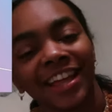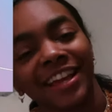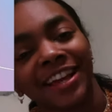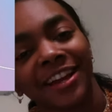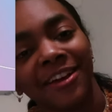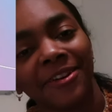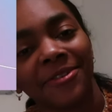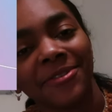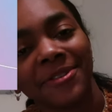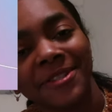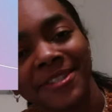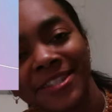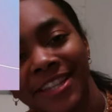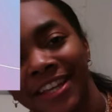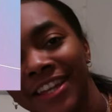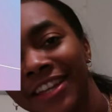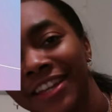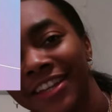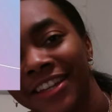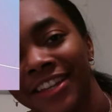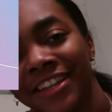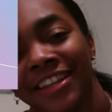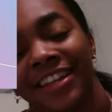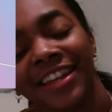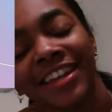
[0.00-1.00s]
like I was
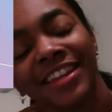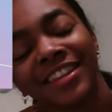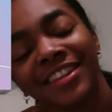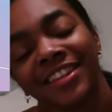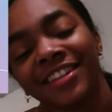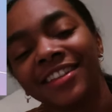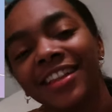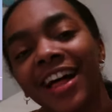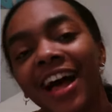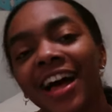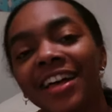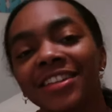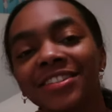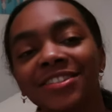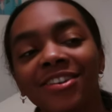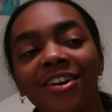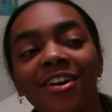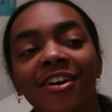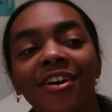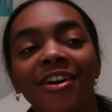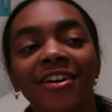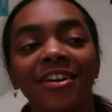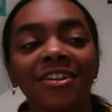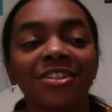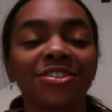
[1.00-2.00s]
saying, the last
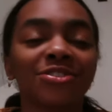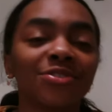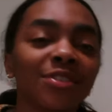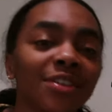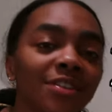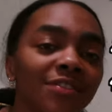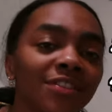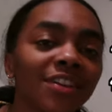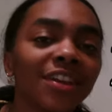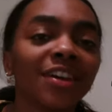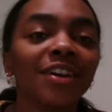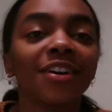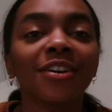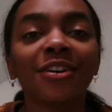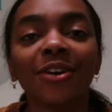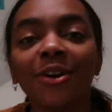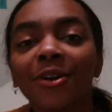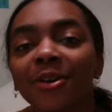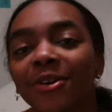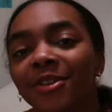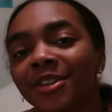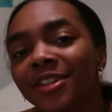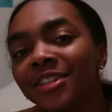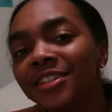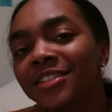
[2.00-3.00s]
song is Trivia,
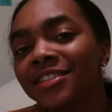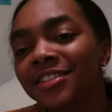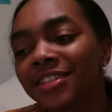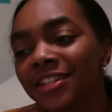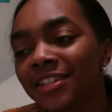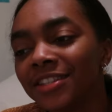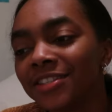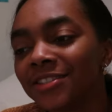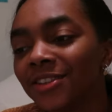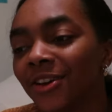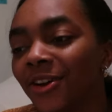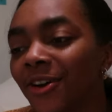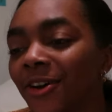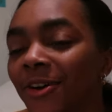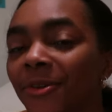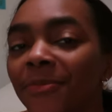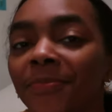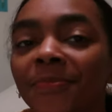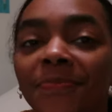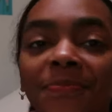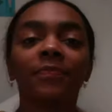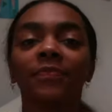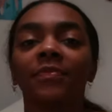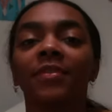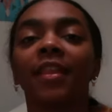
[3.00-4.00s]
Seesaw.
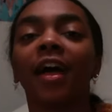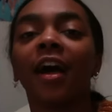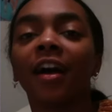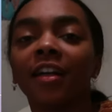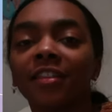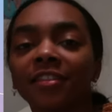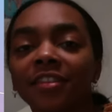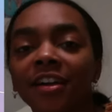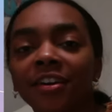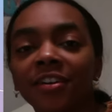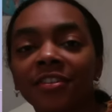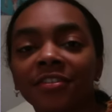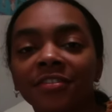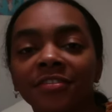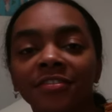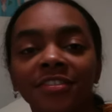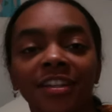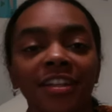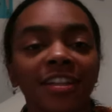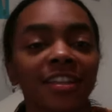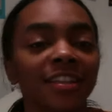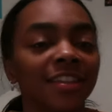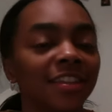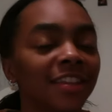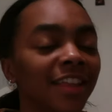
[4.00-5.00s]
I love
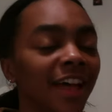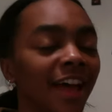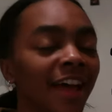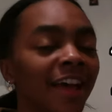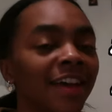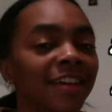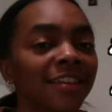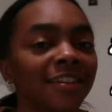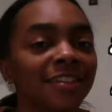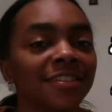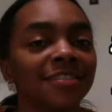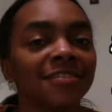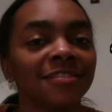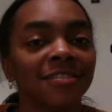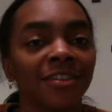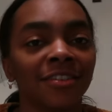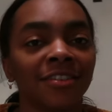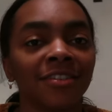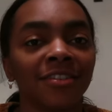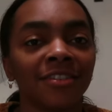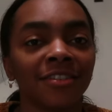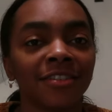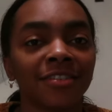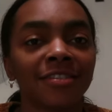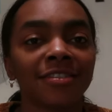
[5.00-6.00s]
that
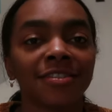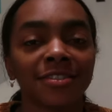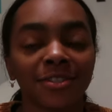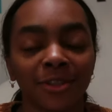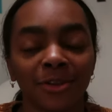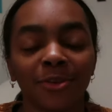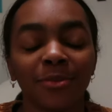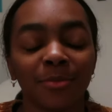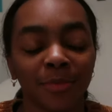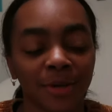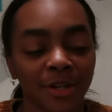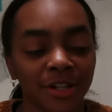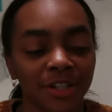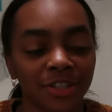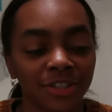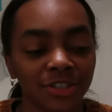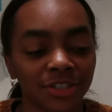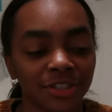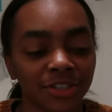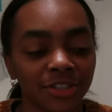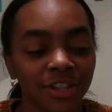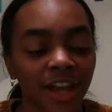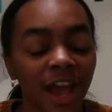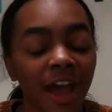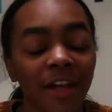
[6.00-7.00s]
song so much.
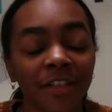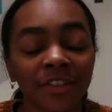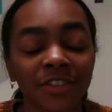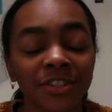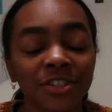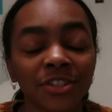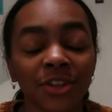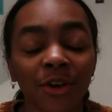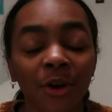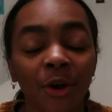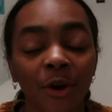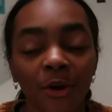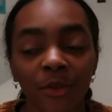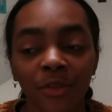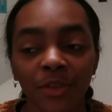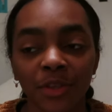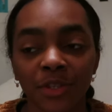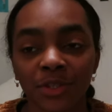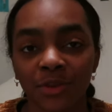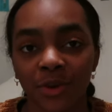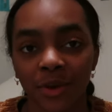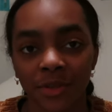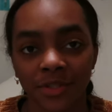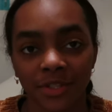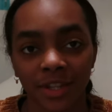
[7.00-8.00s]
I listen to all
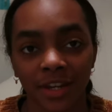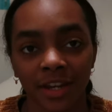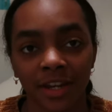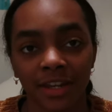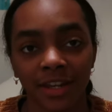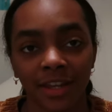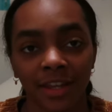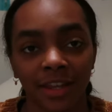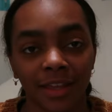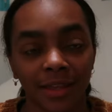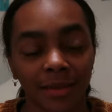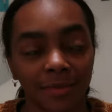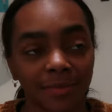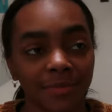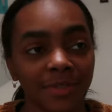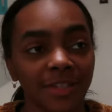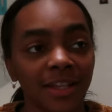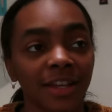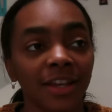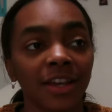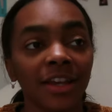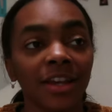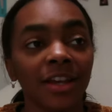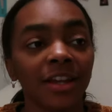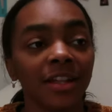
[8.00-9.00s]
these songs that I named
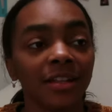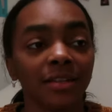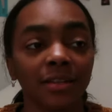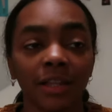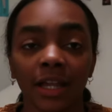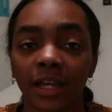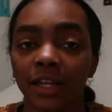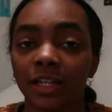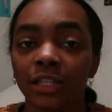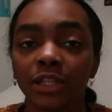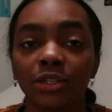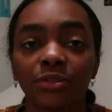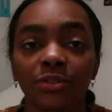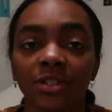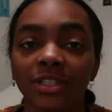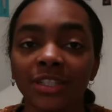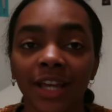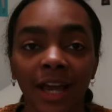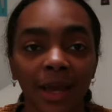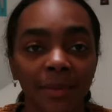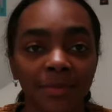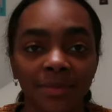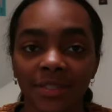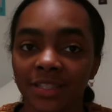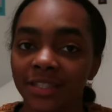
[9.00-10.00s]
like 3
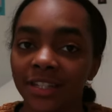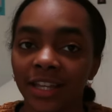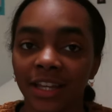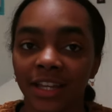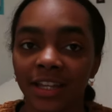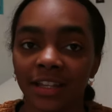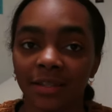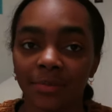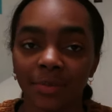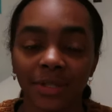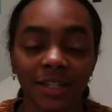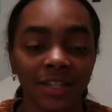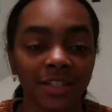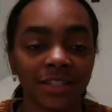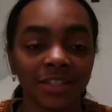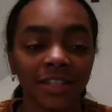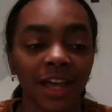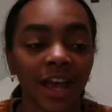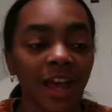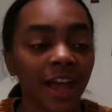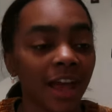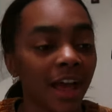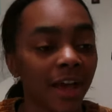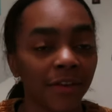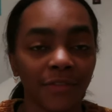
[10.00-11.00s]
times a day because
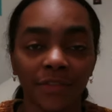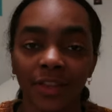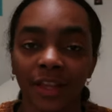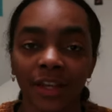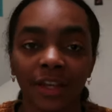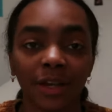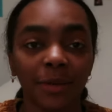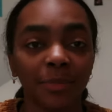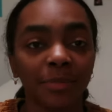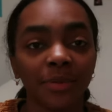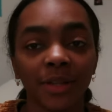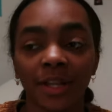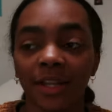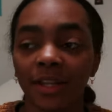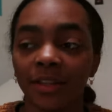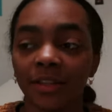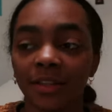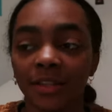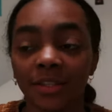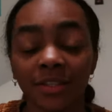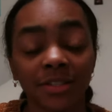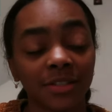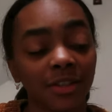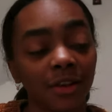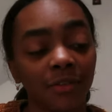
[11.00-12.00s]
I have like a
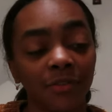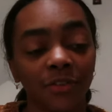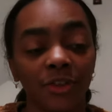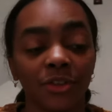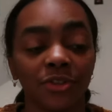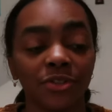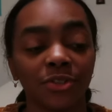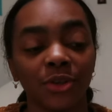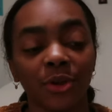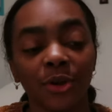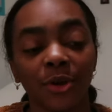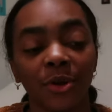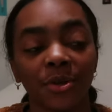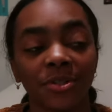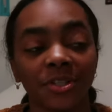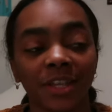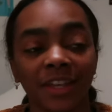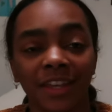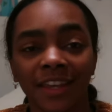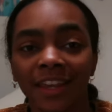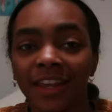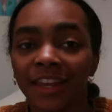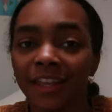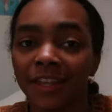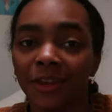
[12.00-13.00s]
playlist of their songs
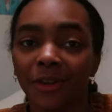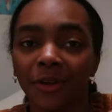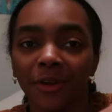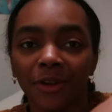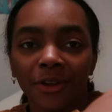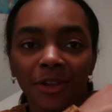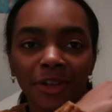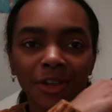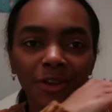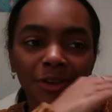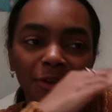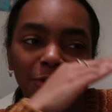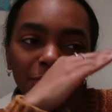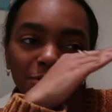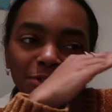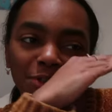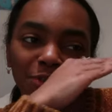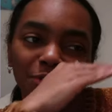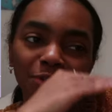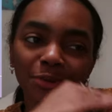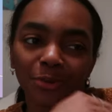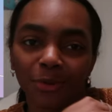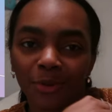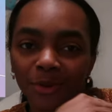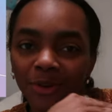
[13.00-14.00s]
like in a
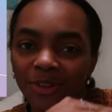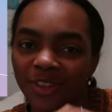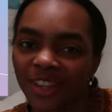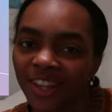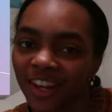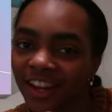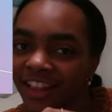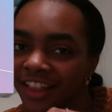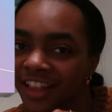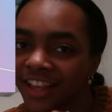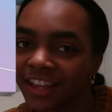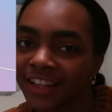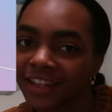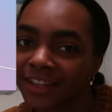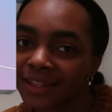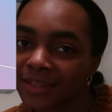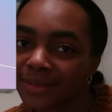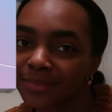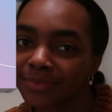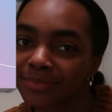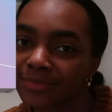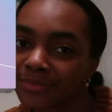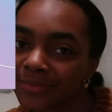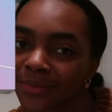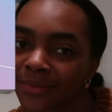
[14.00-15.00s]
certain order that I like it,